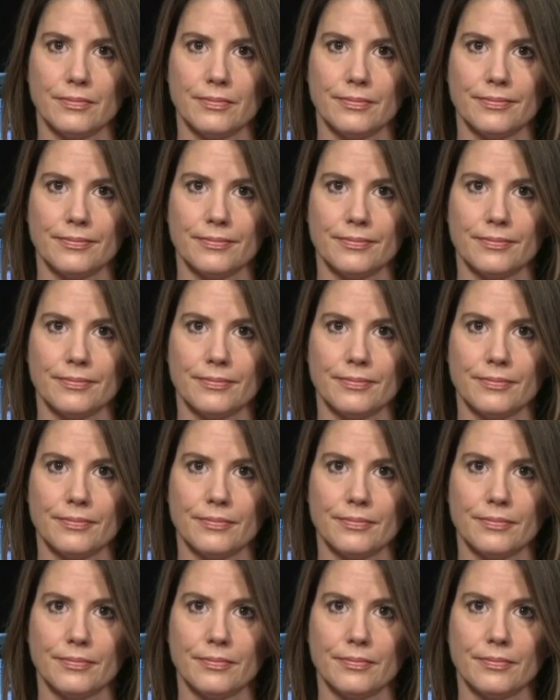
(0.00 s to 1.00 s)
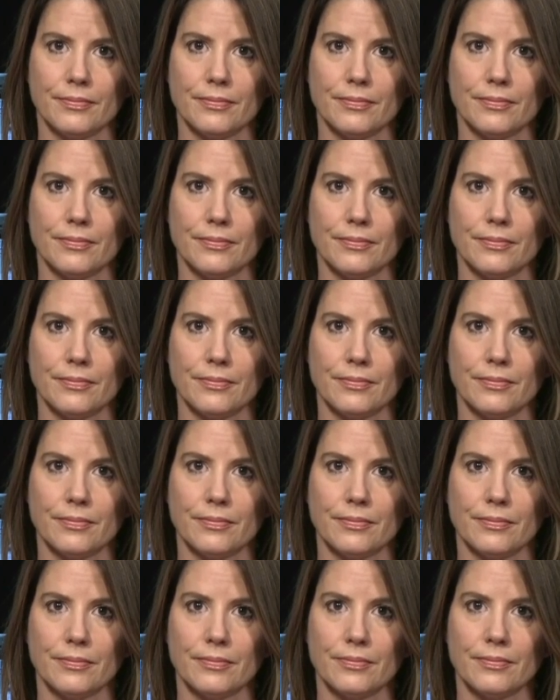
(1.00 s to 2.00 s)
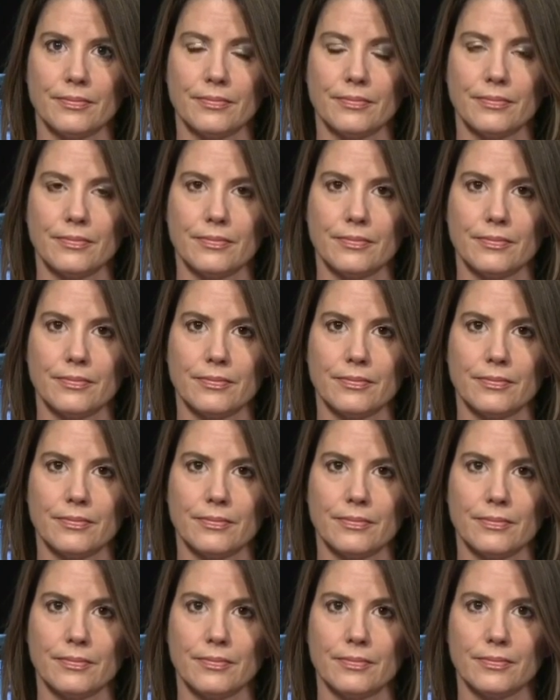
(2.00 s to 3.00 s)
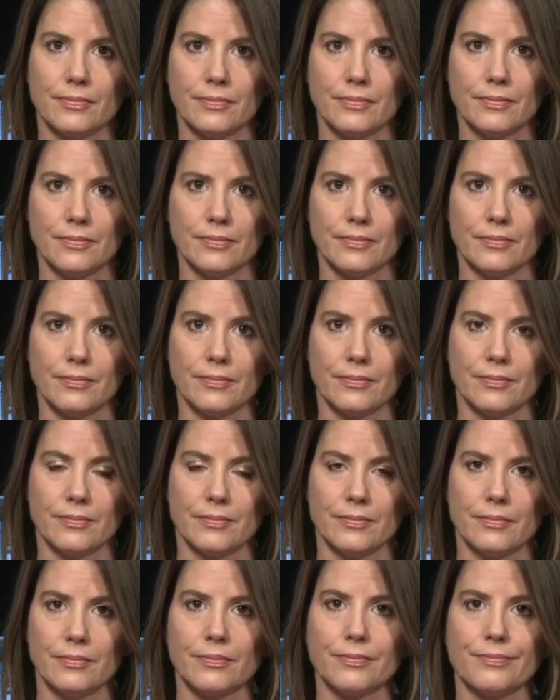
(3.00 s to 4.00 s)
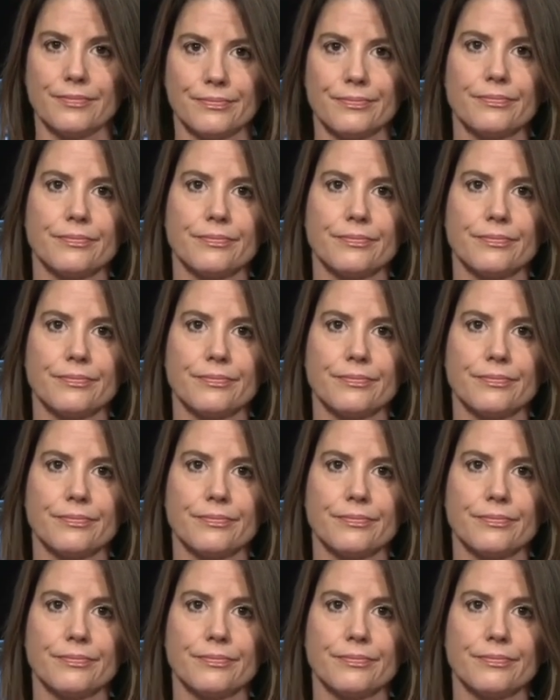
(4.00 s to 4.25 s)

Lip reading: (not speaking)